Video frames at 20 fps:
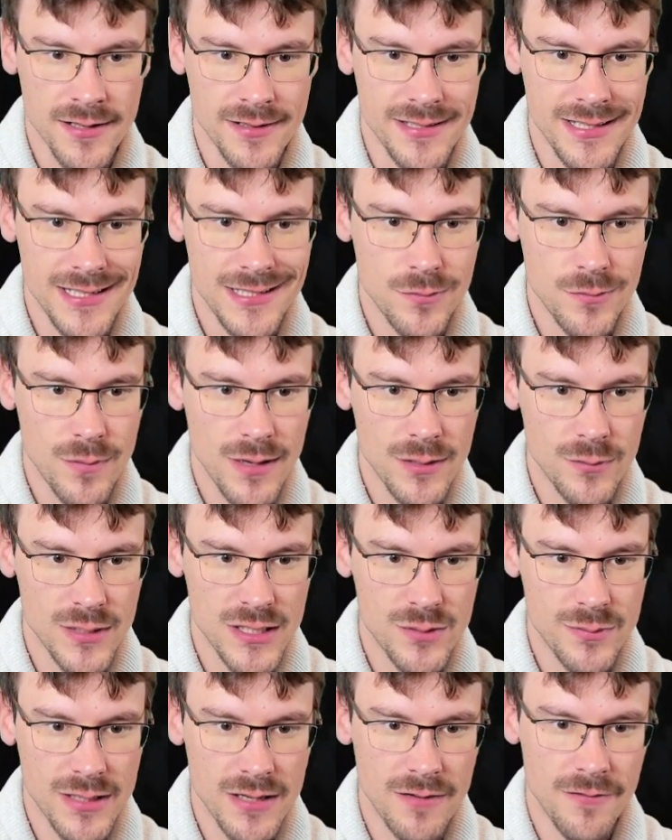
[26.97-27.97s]
This one
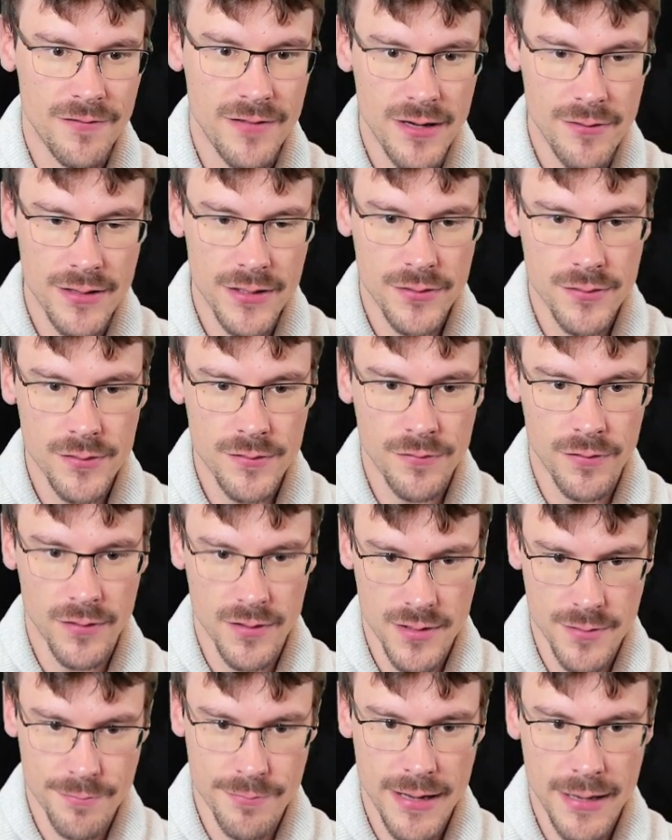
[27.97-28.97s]
which will be very good for
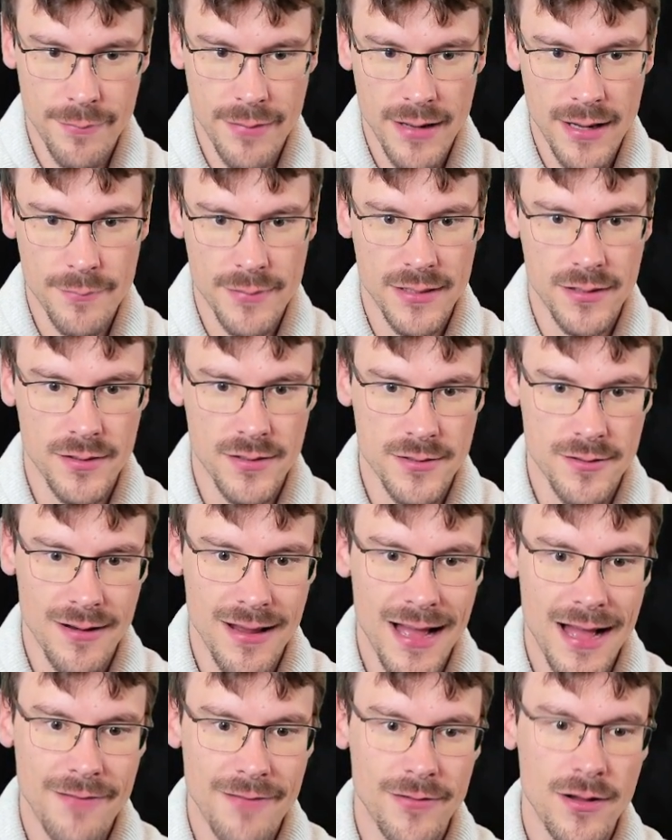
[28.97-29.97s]
the Barbar because you'll
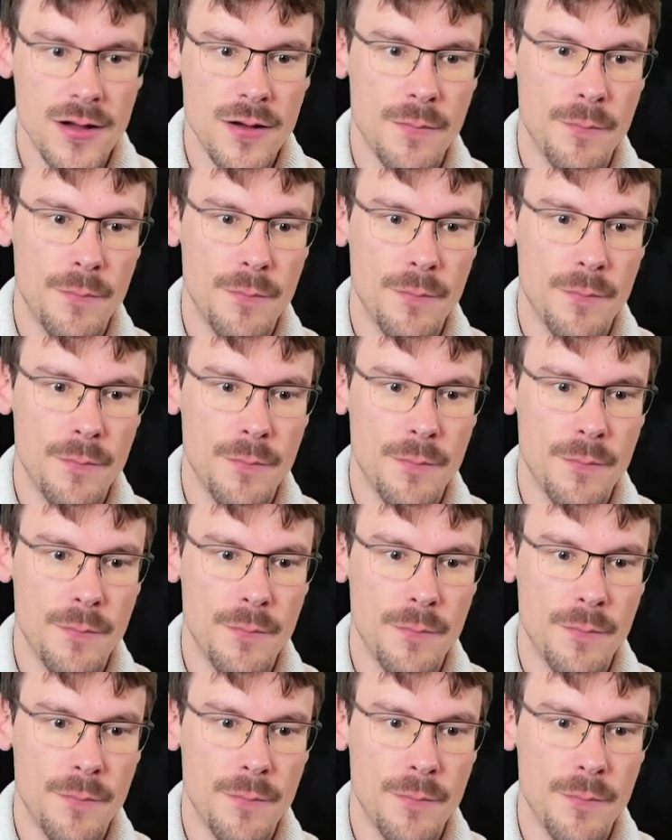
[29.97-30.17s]
have